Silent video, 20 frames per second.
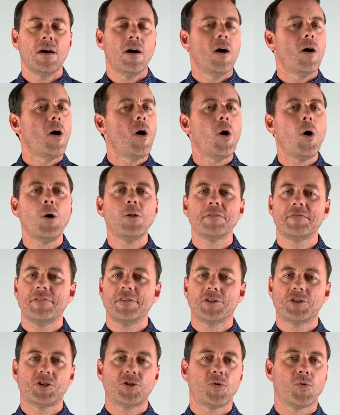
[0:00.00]
all of the
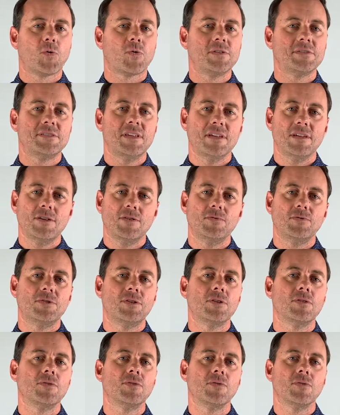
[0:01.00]
chores that you
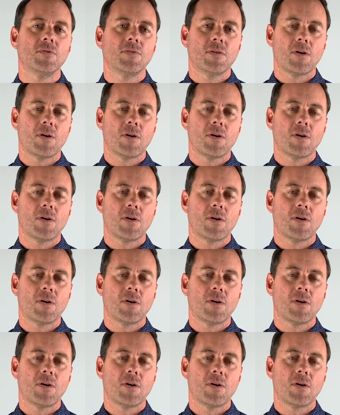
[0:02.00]
do